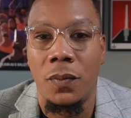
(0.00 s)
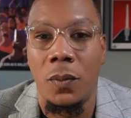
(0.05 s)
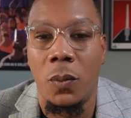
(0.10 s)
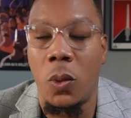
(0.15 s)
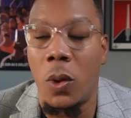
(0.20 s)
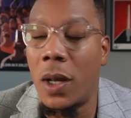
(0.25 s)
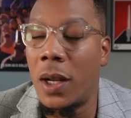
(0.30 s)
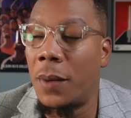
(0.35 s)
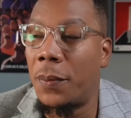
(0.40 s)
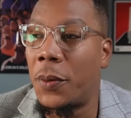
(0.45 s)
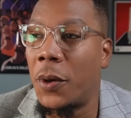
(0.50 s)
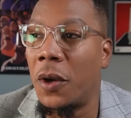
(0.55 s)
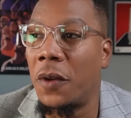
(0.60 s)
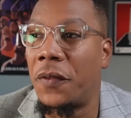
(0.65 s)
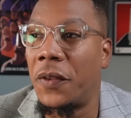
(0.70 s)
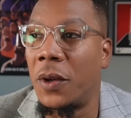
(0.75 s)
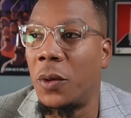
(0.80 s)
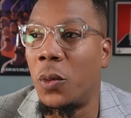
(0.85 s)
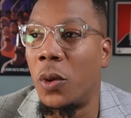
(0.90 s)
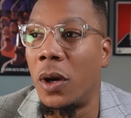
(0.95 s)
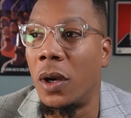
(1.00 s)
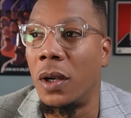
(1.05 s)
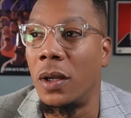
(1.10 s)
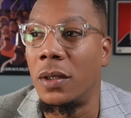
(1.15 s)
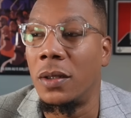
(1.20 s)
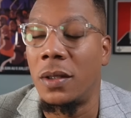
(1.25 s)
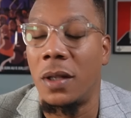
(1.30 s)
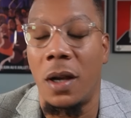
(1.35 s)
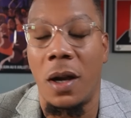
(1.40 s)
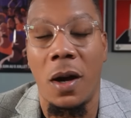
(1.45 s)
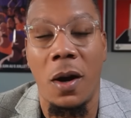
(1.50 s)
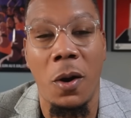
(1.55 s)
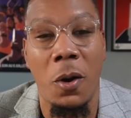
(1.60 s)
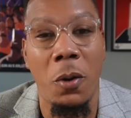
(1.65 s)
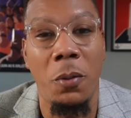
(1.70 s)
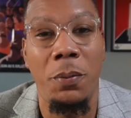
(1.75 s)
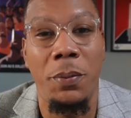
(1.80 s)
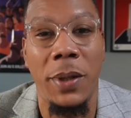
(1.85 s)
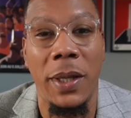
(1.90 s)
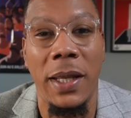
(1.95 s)
What a perfect word.
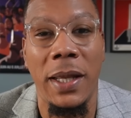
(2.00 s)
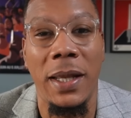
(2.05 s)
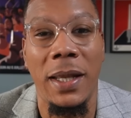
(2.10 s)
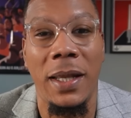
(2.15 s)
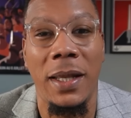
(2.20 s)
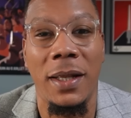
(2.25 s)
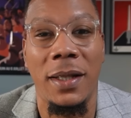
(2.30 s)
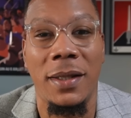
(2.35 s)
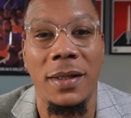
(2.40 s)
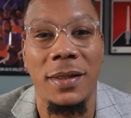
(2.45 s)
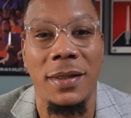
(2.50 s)
Hope being